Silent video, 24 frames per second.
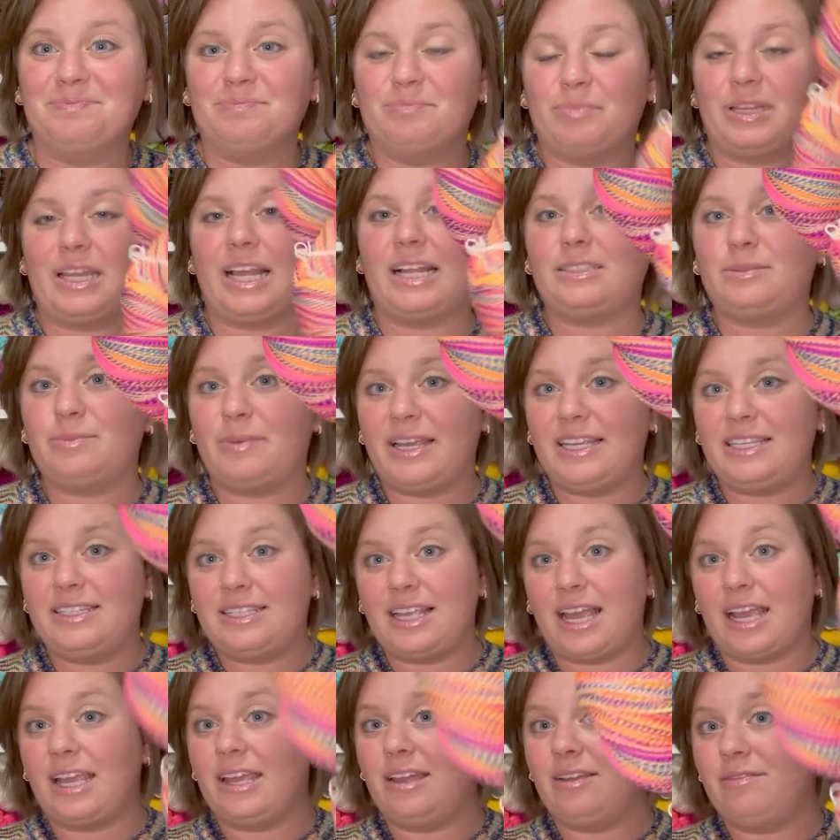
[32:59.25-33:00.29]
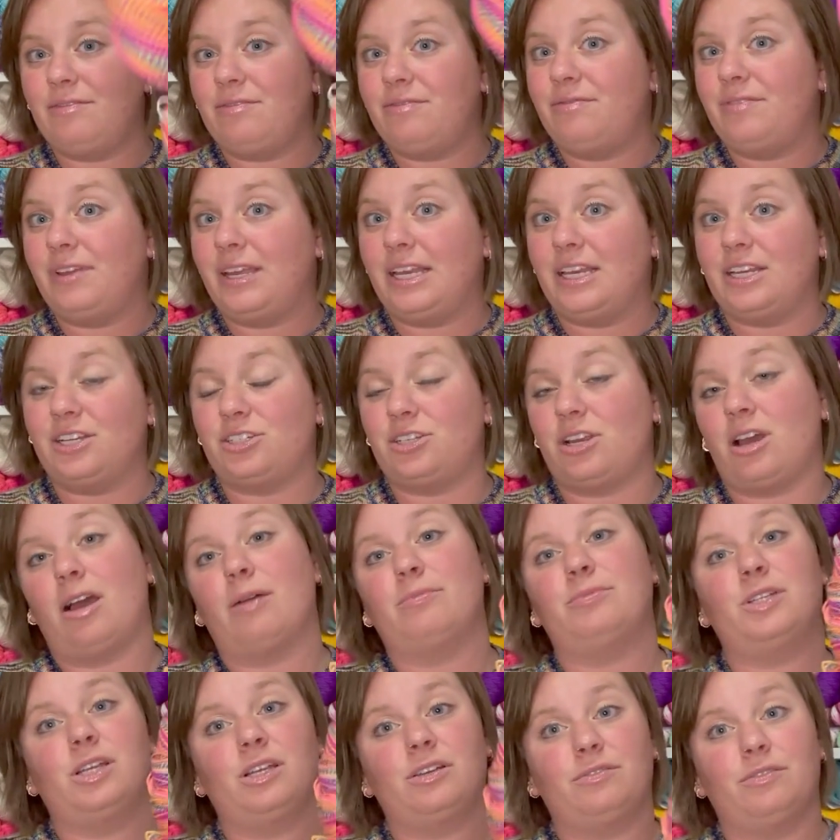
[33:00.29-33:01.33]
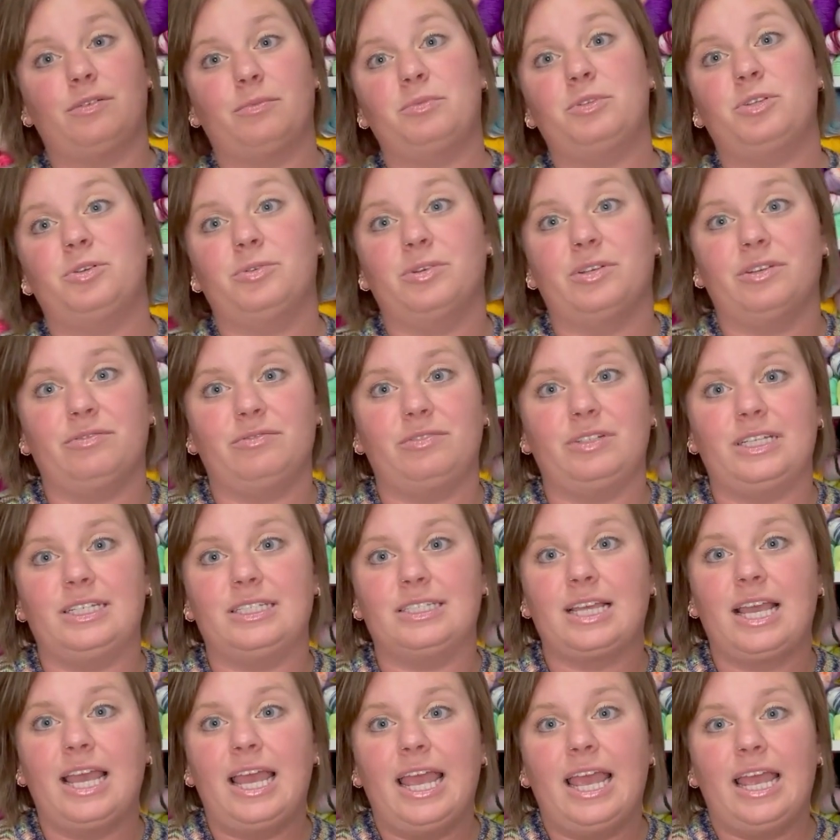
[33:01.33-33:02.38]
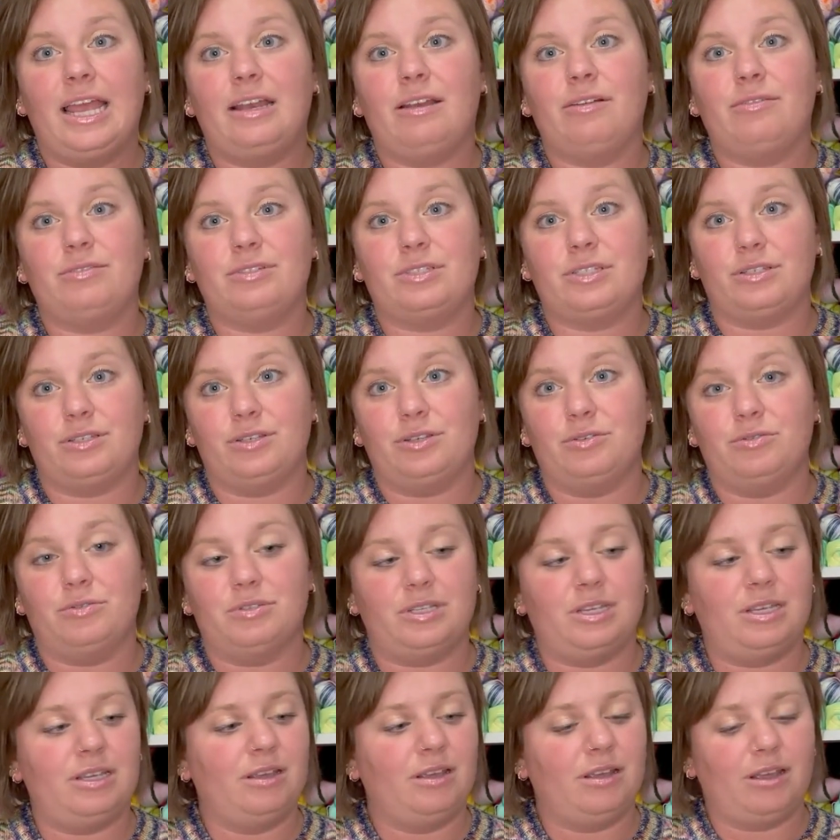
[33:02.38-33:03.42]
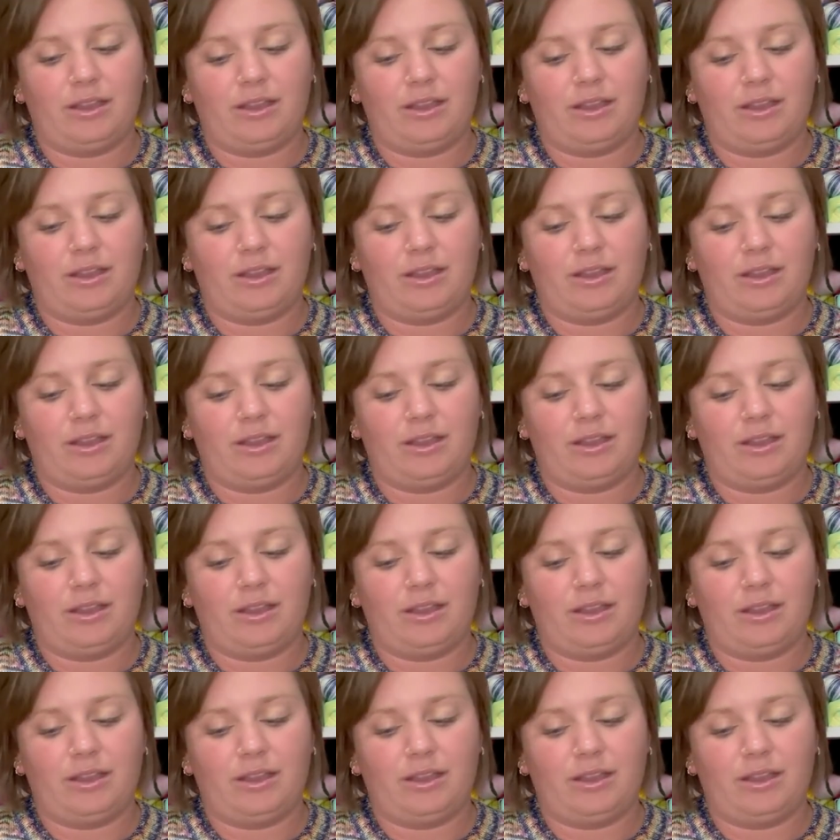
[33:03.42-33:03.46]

But that's my second finished object from Tour de Fleece, and it was a doozy.